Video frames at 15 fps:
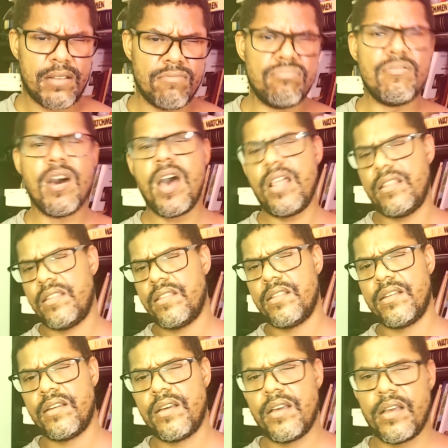what?
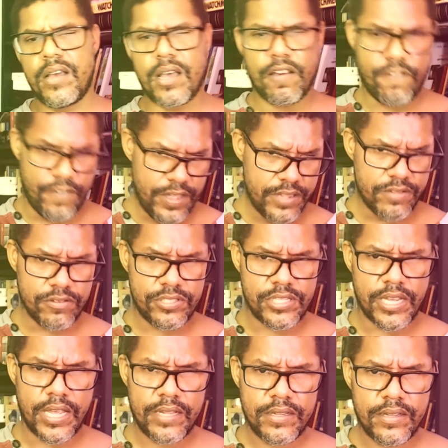A video
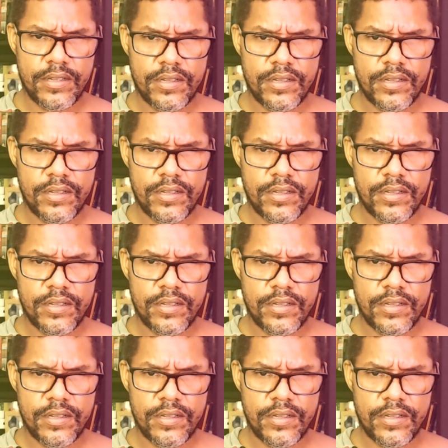chat?